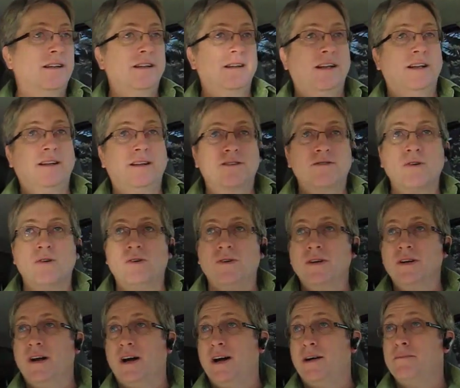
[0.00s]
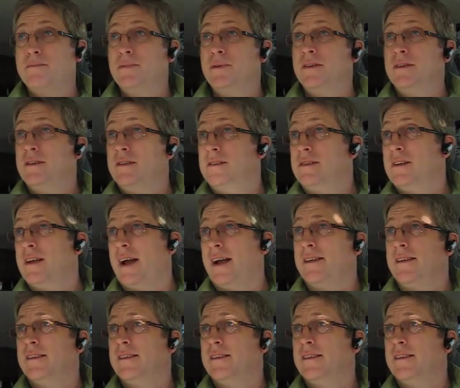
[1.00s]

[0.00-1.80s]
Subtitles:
and growing up, and I